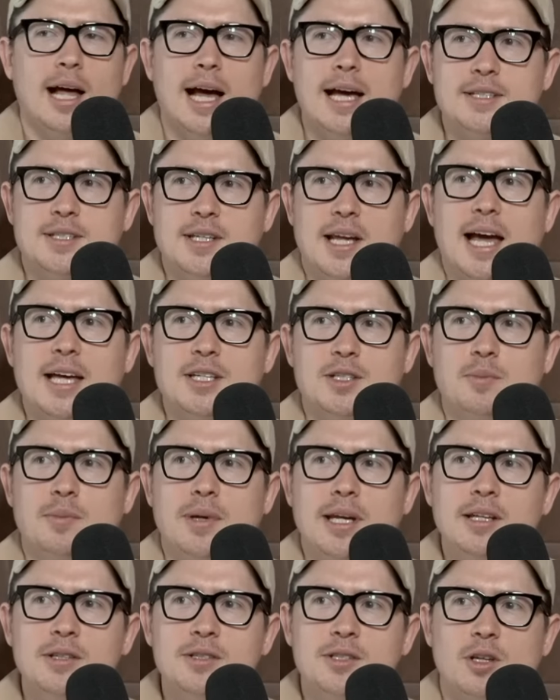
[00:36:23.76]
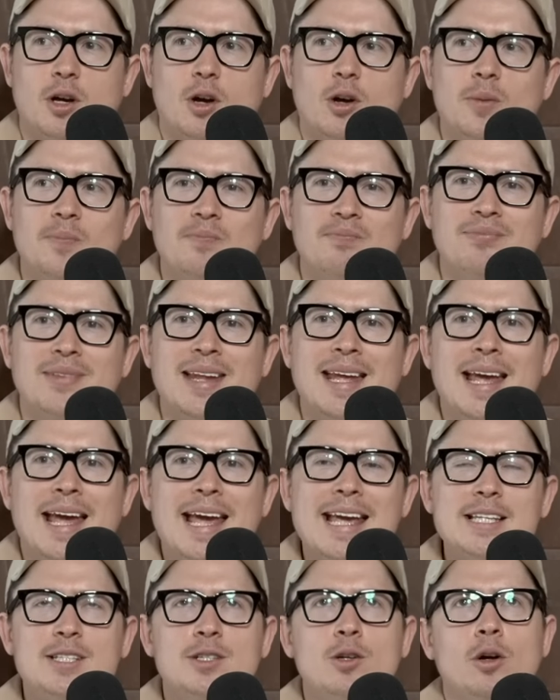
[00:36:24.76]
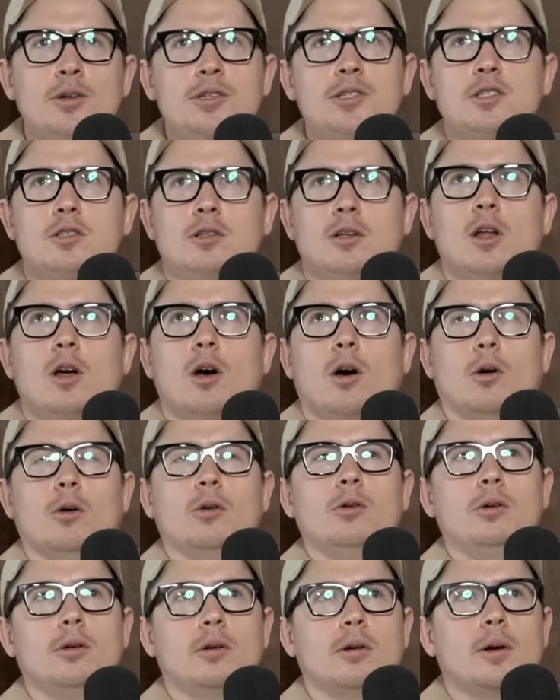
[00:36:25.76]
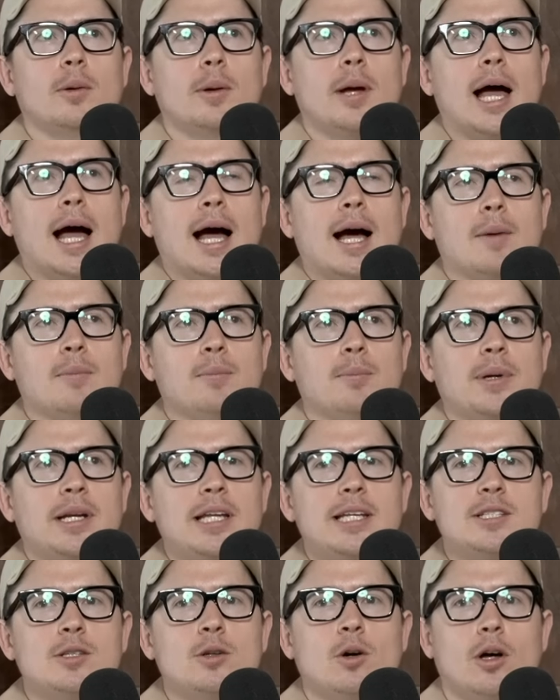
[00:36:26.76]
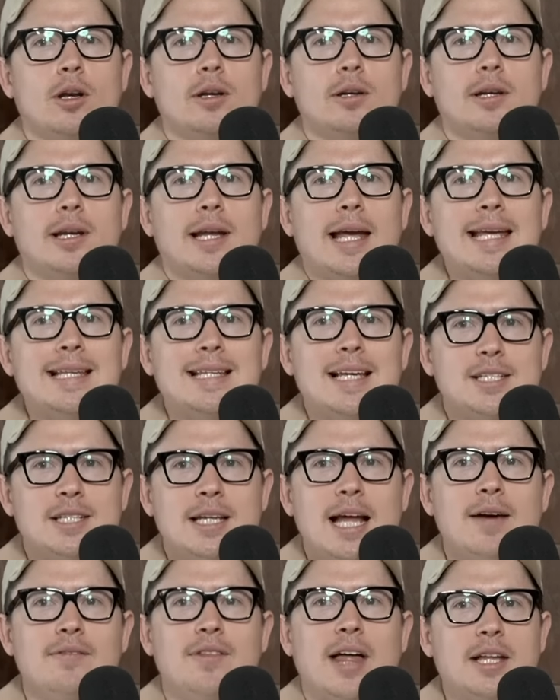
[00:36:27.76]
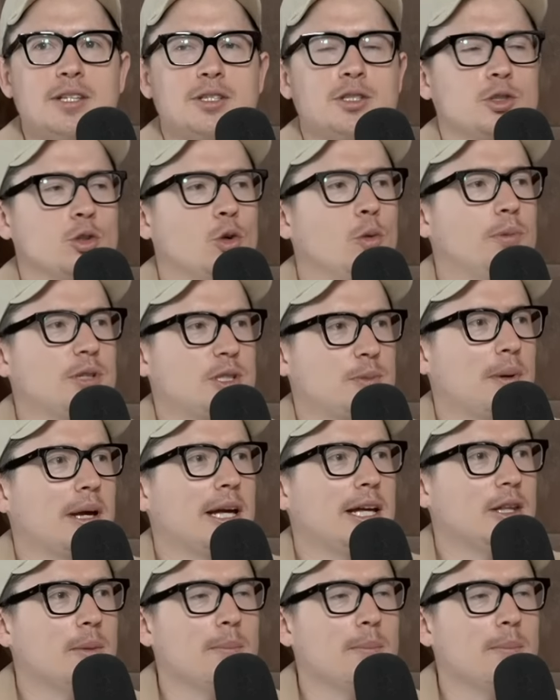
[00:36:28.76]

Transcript: As as a mid, so mm-hmm. he's not slow, um, but he's not. He doesn't have that super speed that